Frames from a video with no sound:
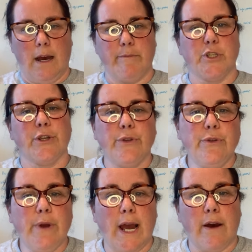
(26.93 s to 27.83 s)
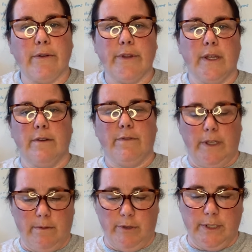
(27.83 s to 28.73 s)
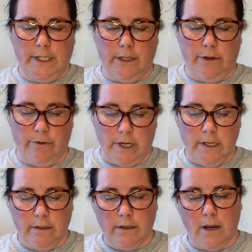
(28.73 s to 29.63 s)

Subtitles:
show you how the inflatable is secured,